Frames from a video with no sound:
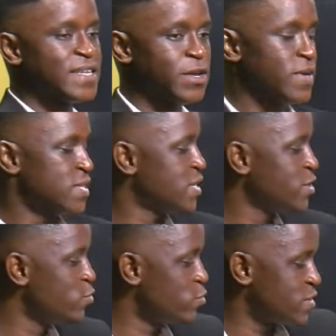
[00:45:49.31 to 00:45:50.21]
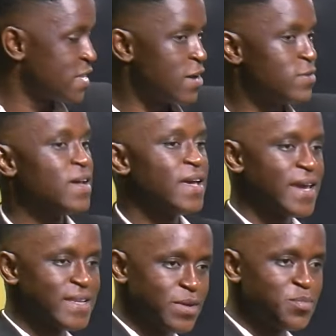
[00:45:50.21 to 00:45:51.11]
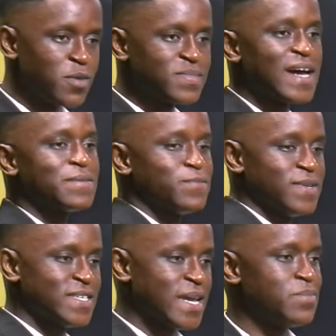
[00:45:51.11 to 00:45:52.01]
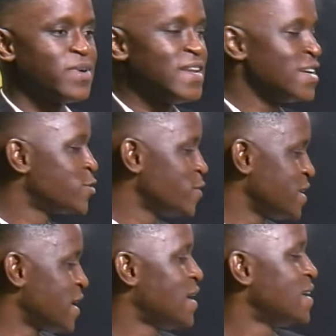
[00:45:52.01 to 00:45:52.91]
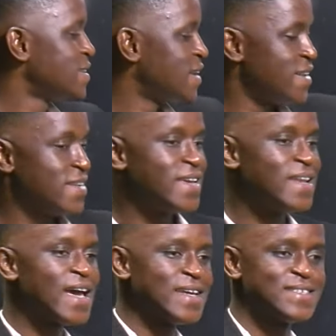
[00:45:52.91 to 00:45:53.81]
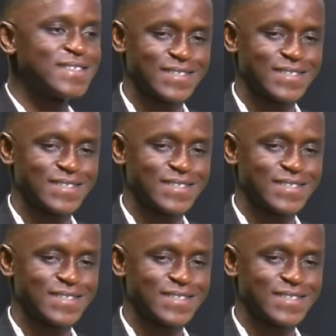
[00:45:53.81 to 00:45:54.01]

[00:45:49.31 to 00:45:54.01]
They were 3 goals down, and he popped up with a brilliant winner that Nikkei likes.